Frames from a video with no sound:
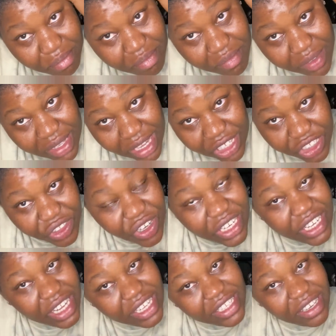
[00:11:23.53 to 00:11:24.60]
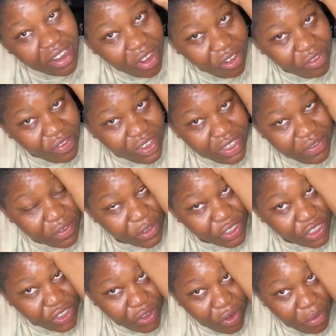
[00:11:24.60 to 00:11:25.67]
natural hair is lovely for
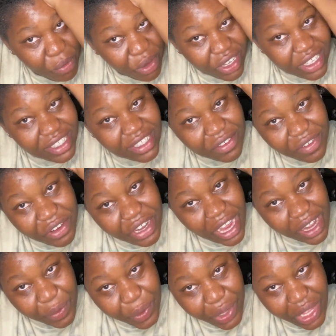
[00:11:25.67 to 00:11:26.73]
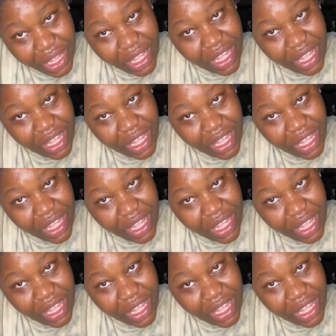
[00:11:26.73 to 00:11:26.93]
sure, but it's a very hard work,